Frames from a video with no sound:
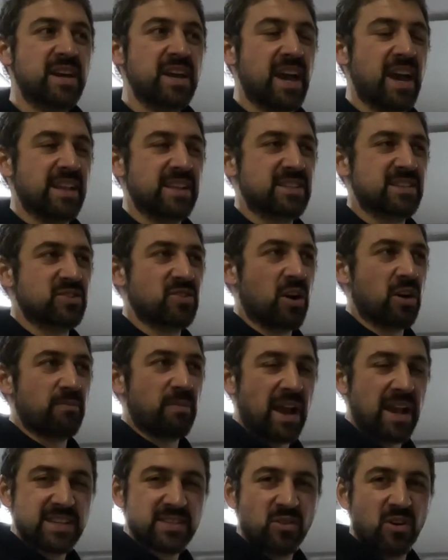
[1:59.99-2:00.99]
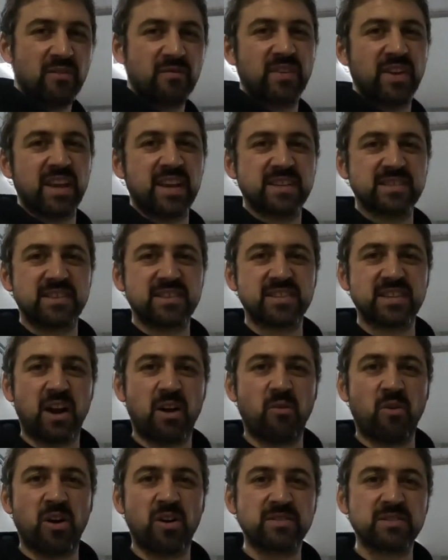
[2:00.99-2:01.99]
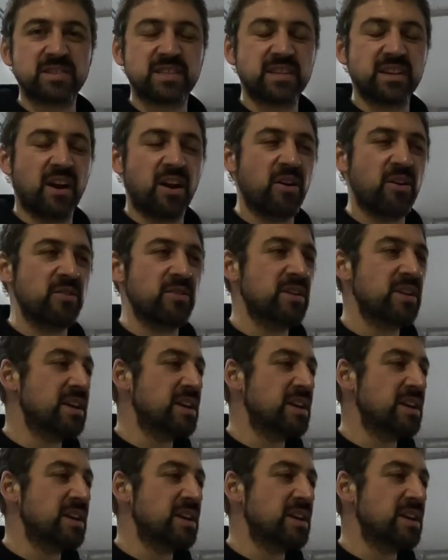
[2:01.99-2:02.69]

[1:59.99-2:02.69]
and stock baseline figures and so on. So